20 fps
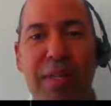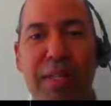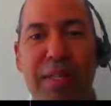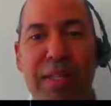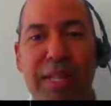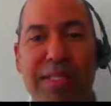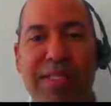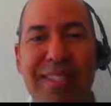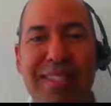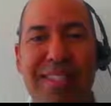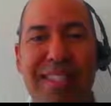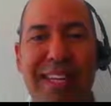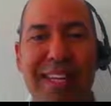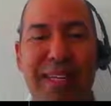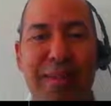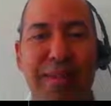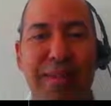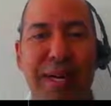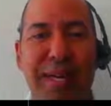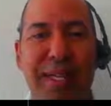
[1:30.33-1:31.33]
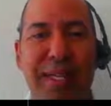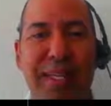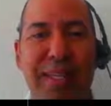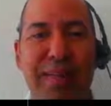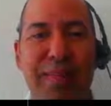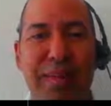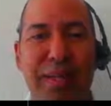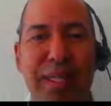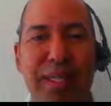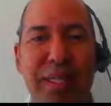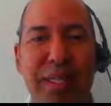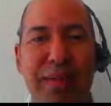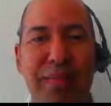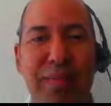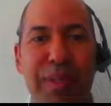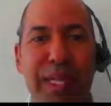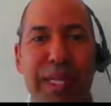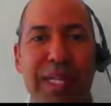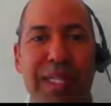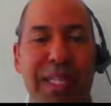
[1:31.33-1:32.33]
That's the zygomatic implant that I'm
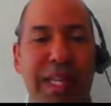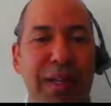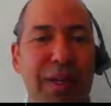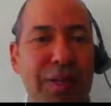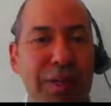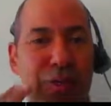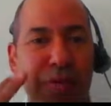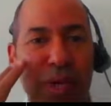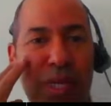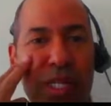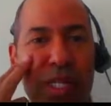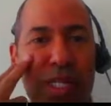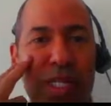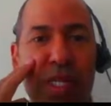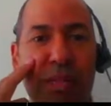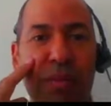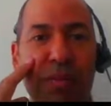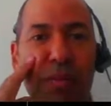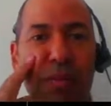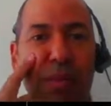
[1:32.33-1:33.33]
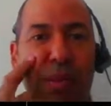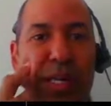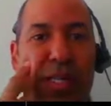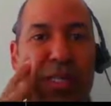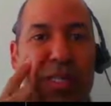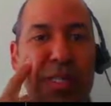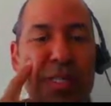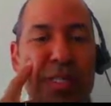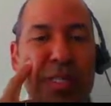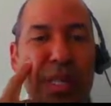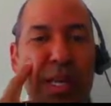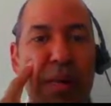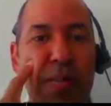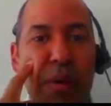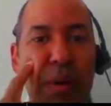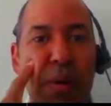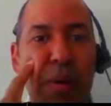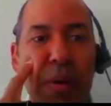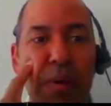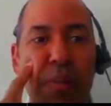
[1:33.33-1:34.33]
planning that goes right into the base of the
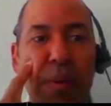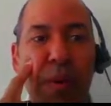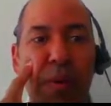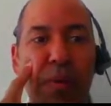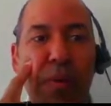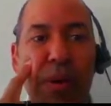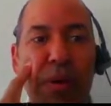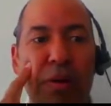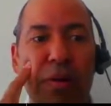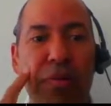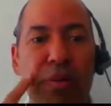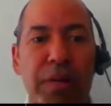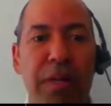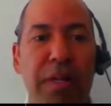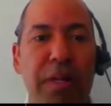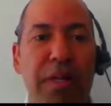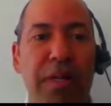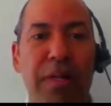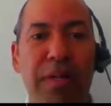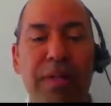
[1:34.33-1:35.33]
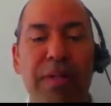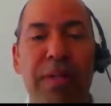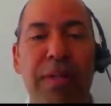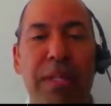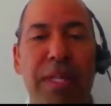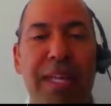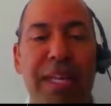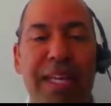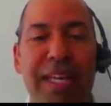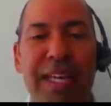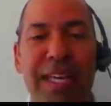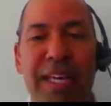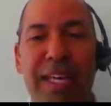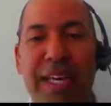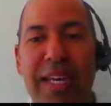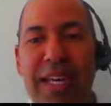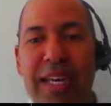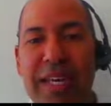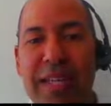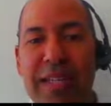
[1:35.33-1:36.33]
cheekbone, about right over here,
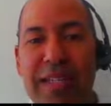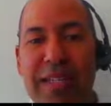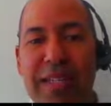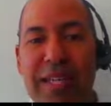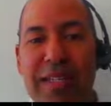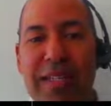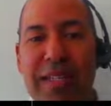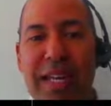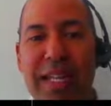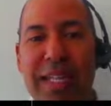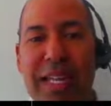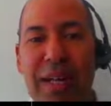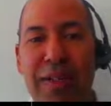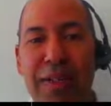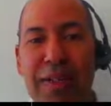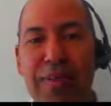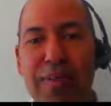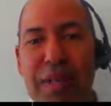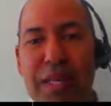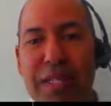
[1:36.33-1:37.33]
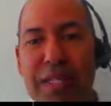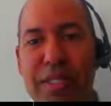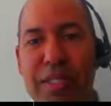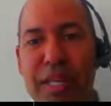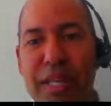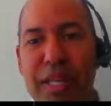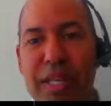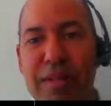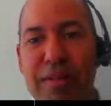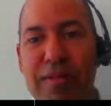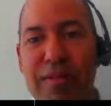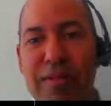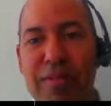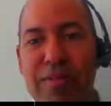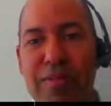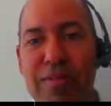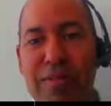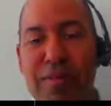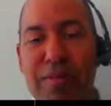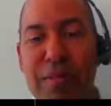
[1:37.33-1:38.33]
and that's going to allow this patient to have
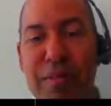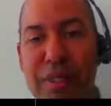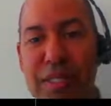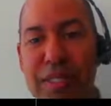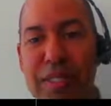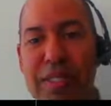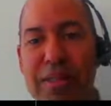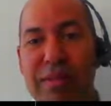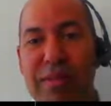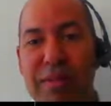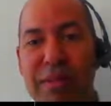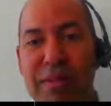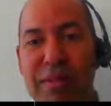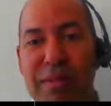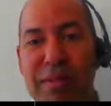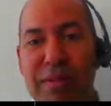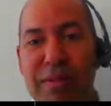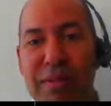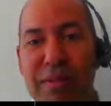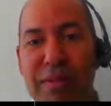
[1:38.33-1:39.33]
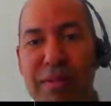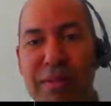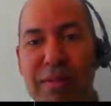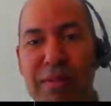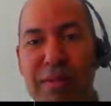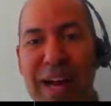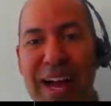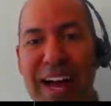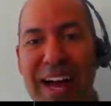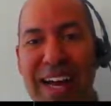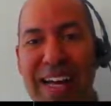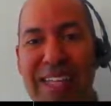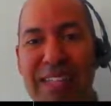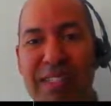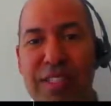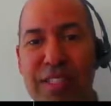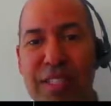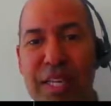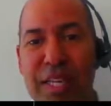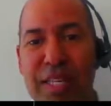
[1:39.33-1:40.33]
really, you know, uh, the
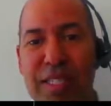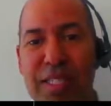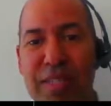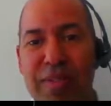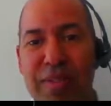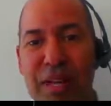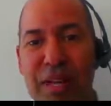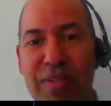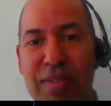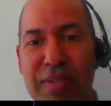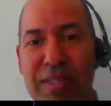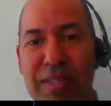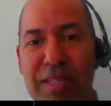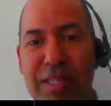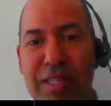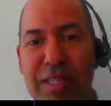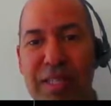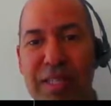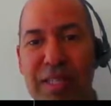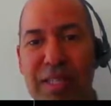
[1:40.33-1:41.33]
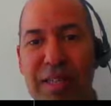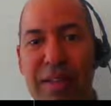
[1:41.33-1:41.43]
highest chance of having teeth